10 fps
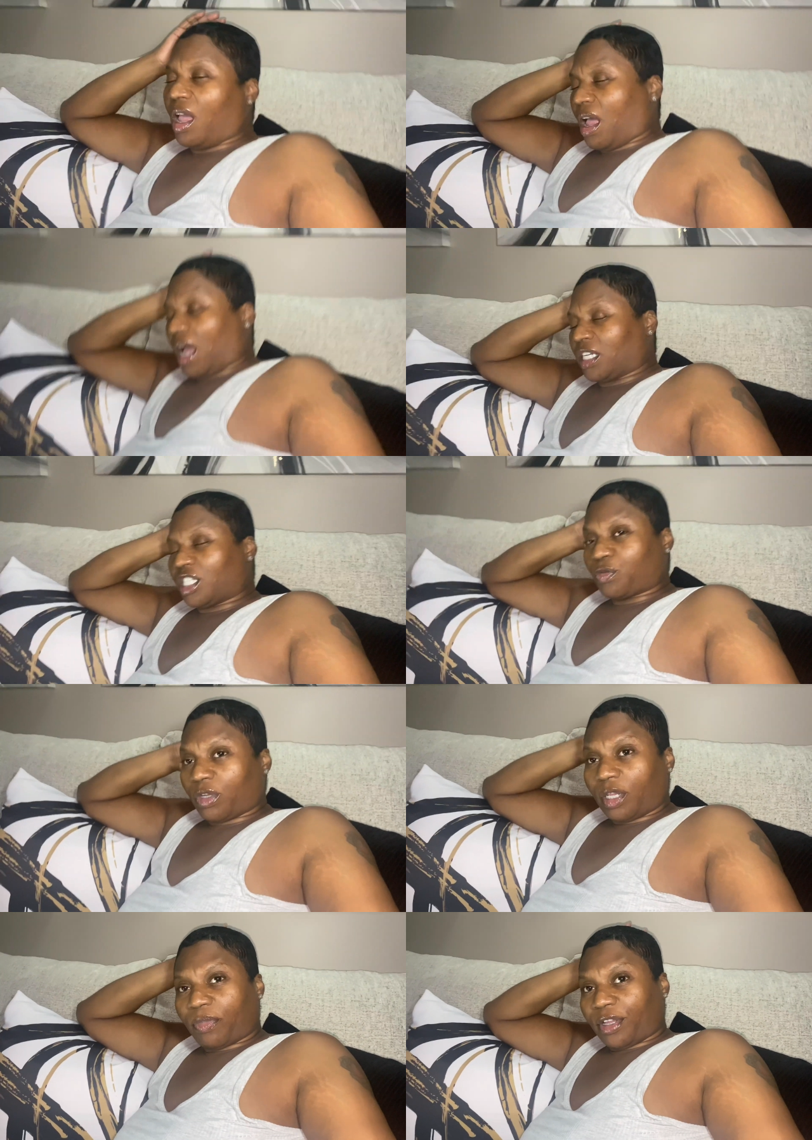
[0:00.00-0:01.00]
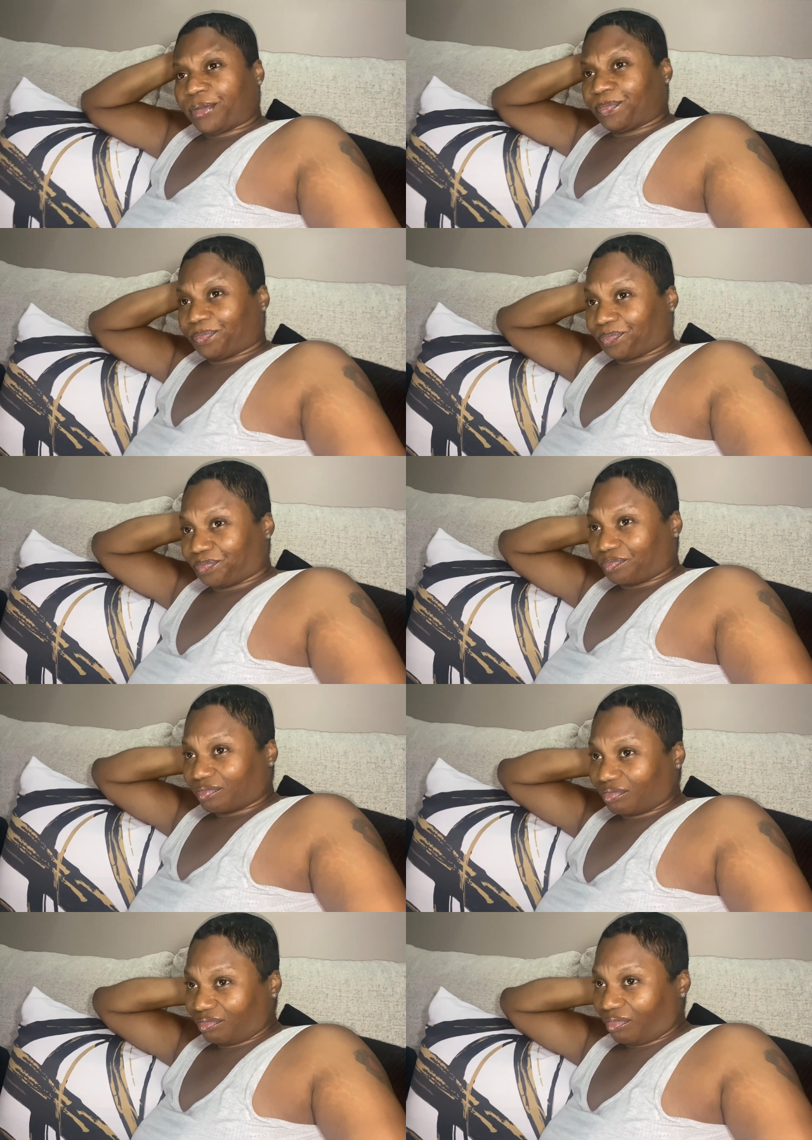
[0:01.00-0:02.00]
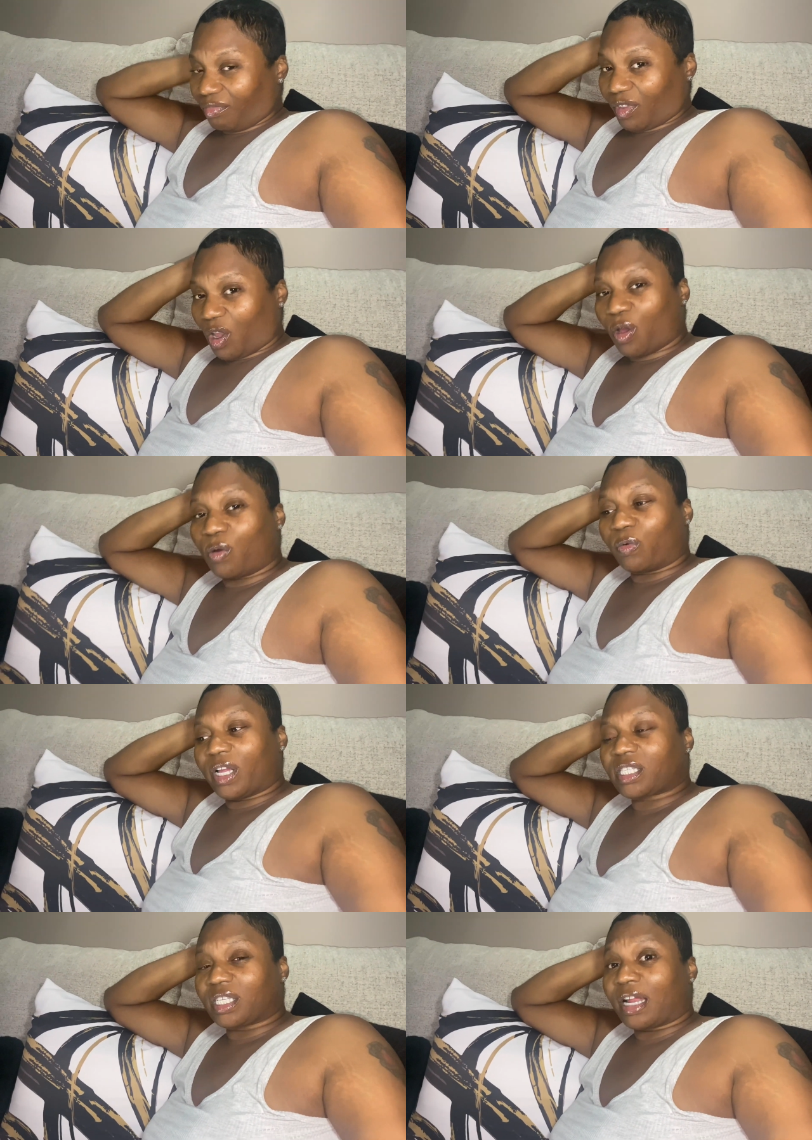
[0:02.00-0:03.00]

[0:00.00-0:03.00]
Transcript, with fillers: I just really been rested.